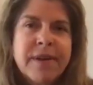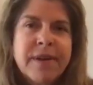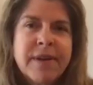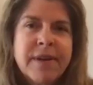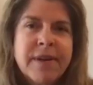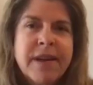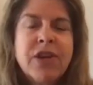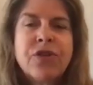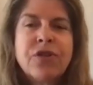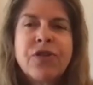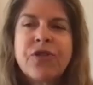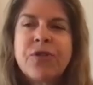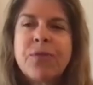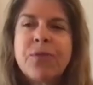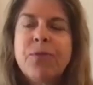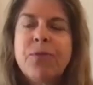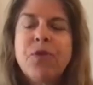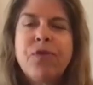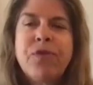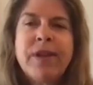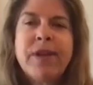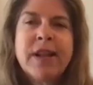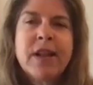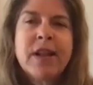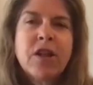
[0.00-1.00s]
And you're
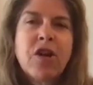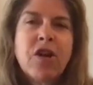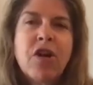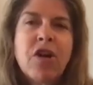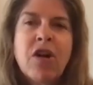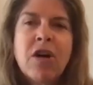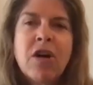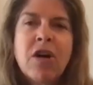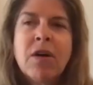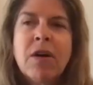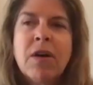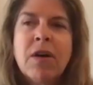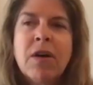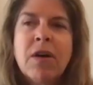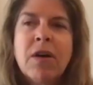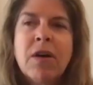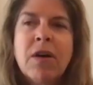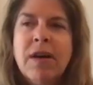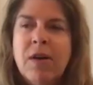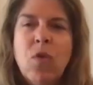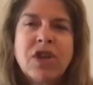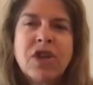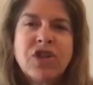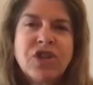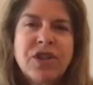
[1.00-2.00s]
just moving along,
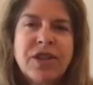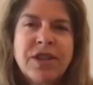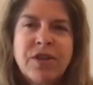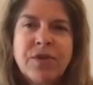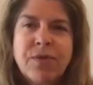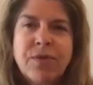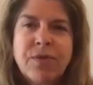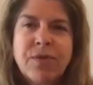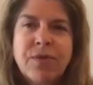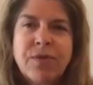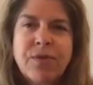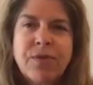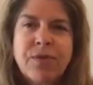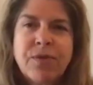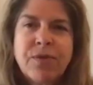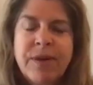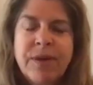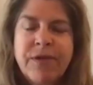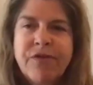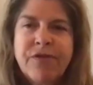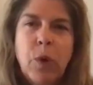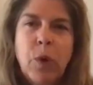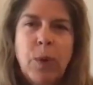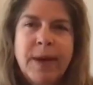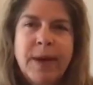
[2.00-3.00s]
watching the river
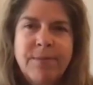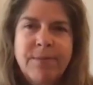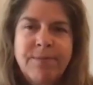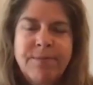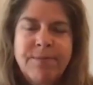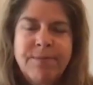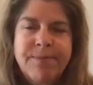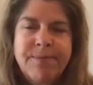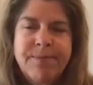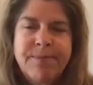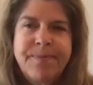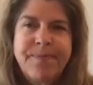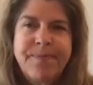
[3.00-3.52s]
flowing.